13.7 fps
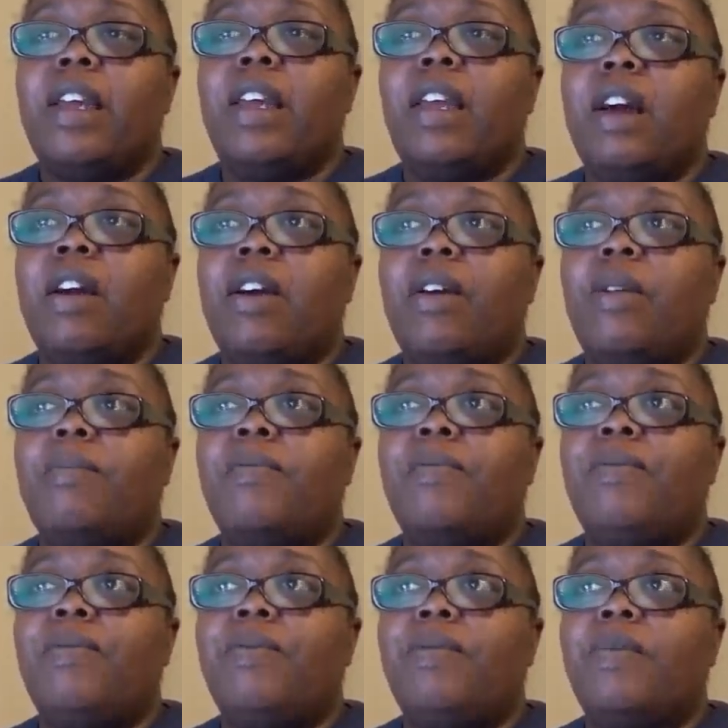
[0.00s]
um,
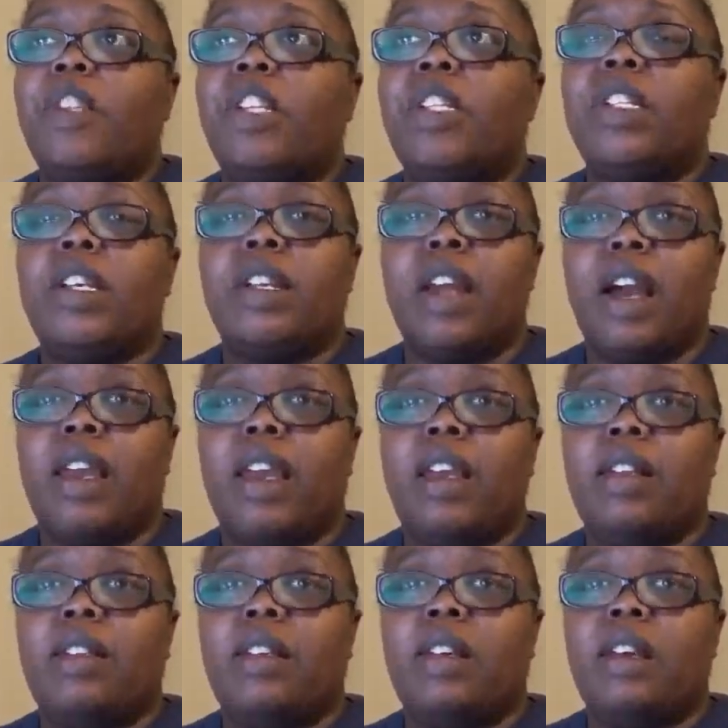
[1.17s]

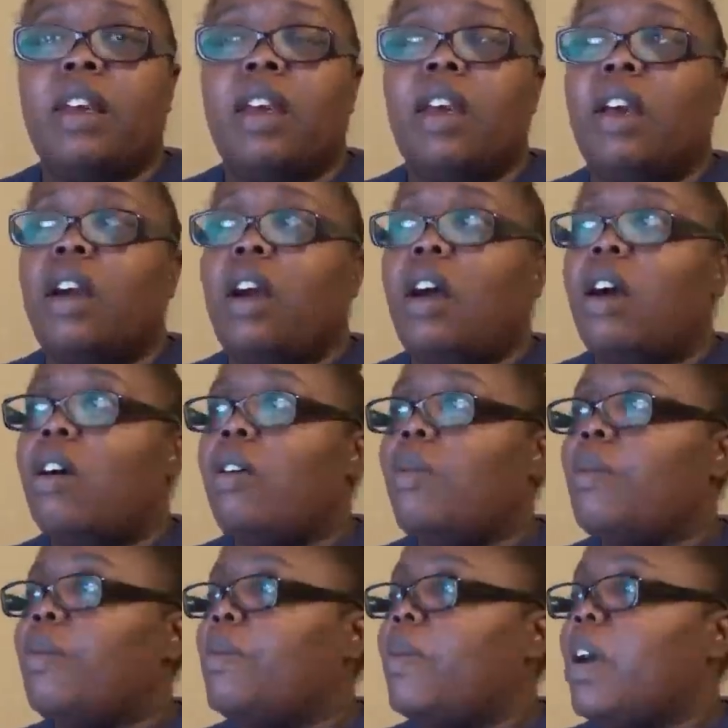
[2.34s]
tonight.
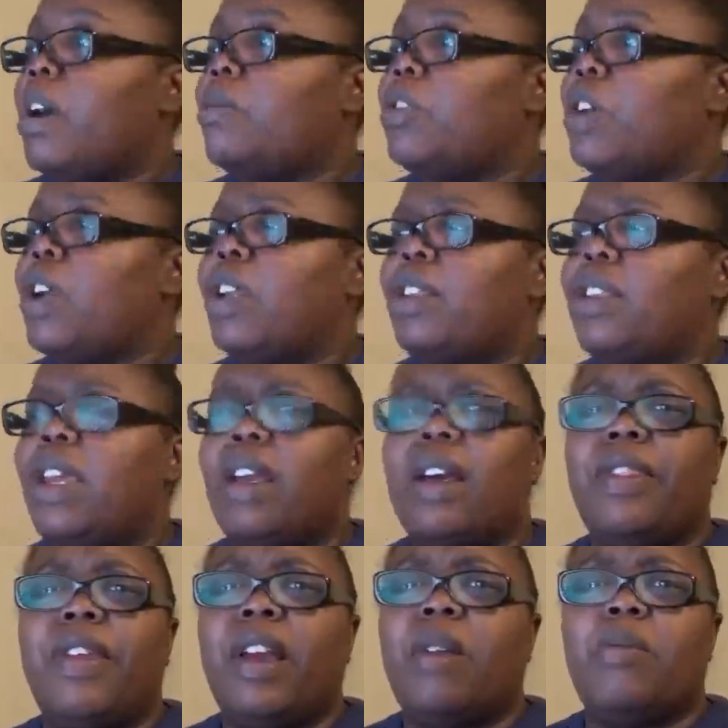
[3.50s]
I'm trying to think. I
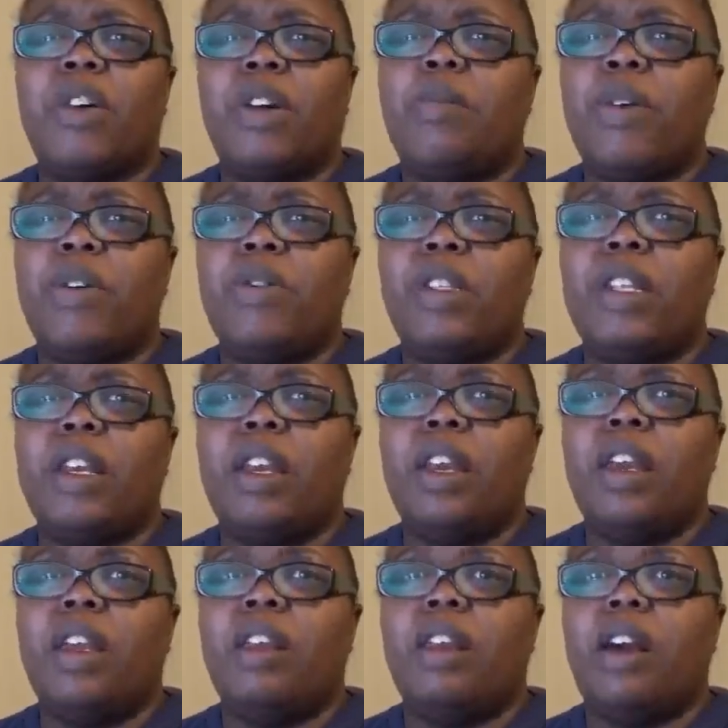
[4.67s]
think I'm gonna post it
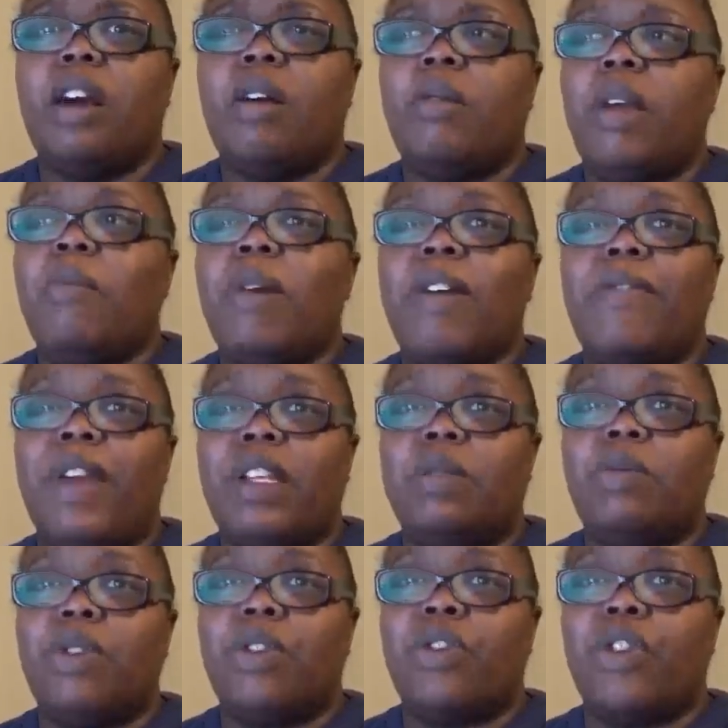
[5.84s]
in my
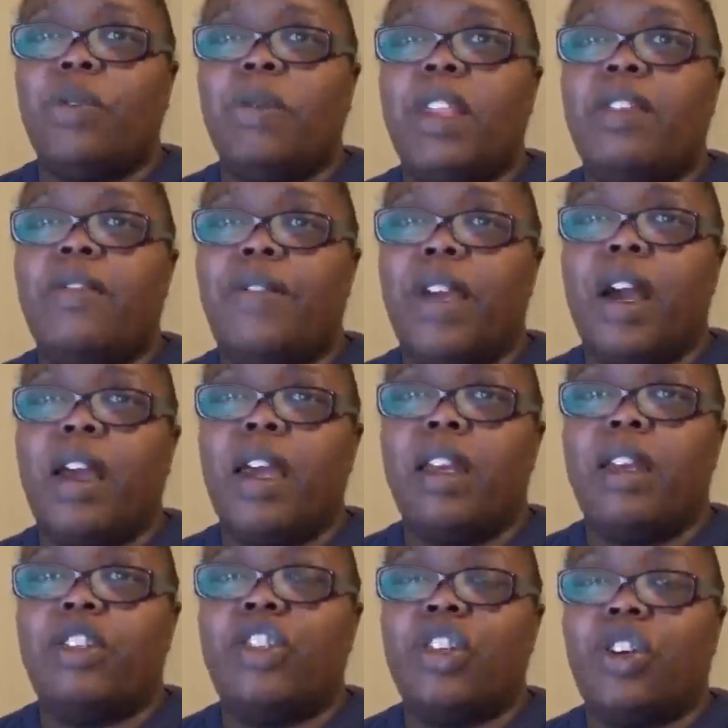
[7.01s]
Facebook group, in the
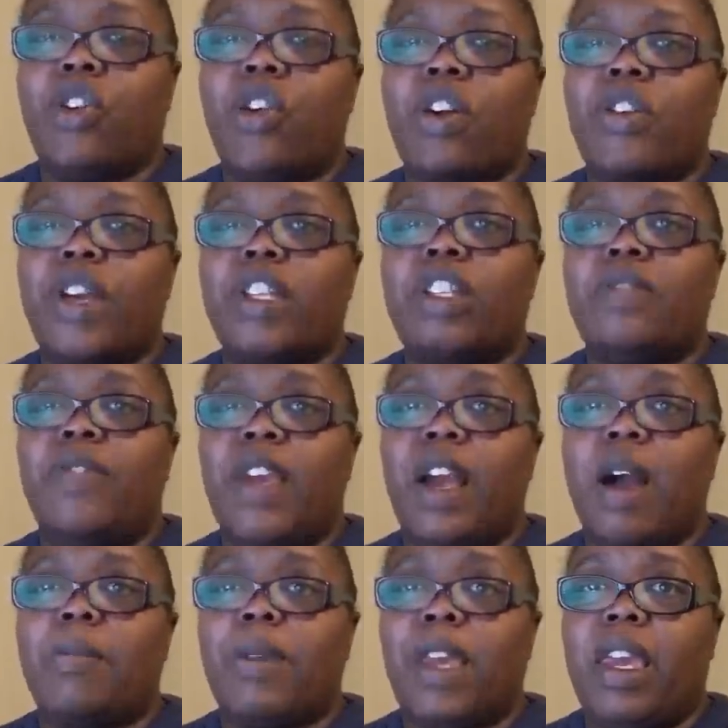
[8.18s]
Sha'Car Creations
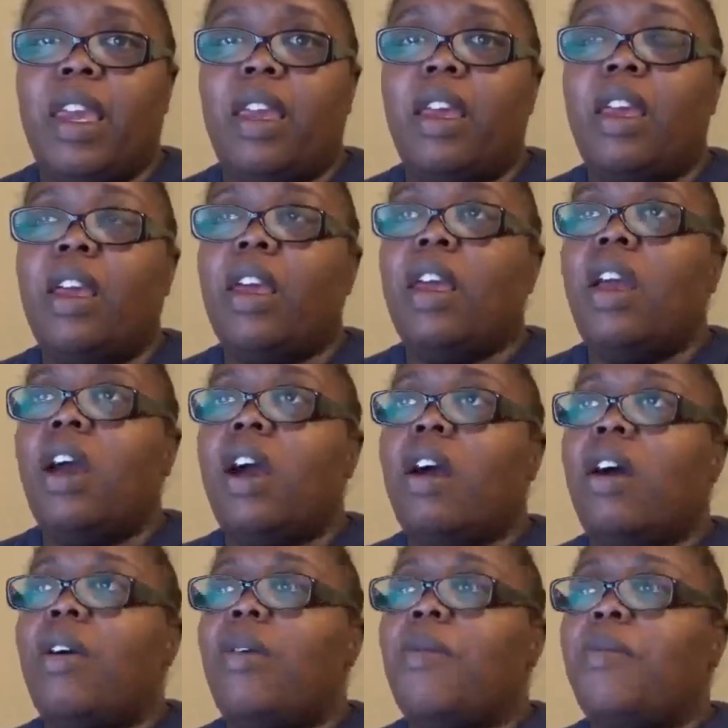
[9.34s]
VIP.
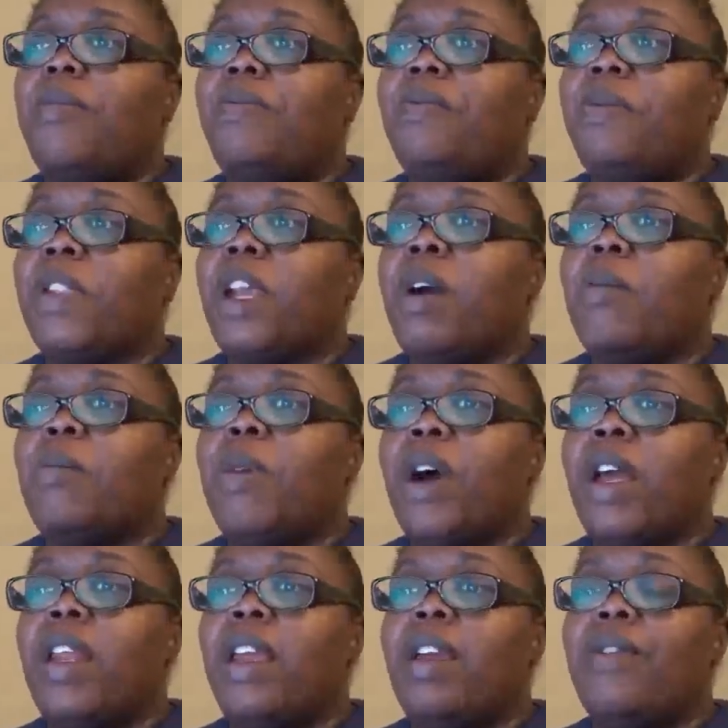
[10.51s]
Um,
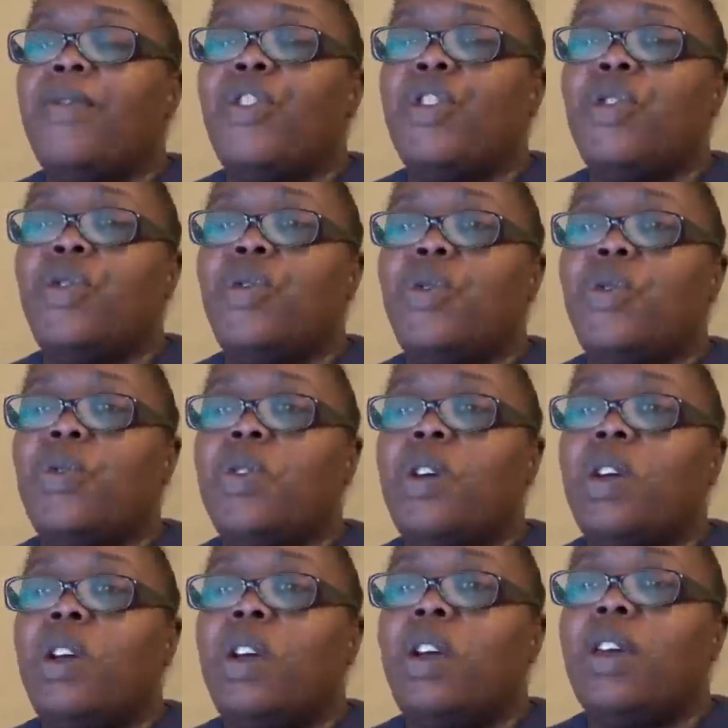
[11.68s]
but if you
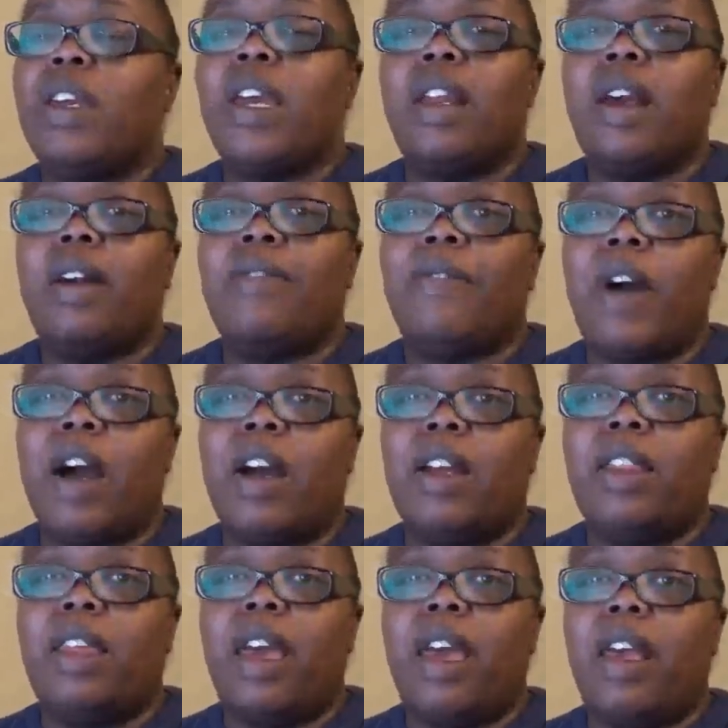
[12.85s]
cannot
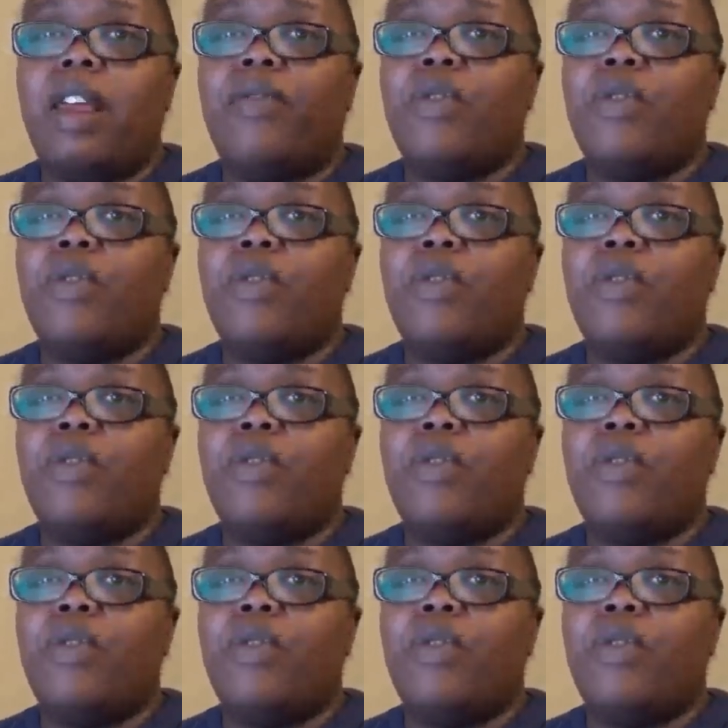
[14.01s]
find that, if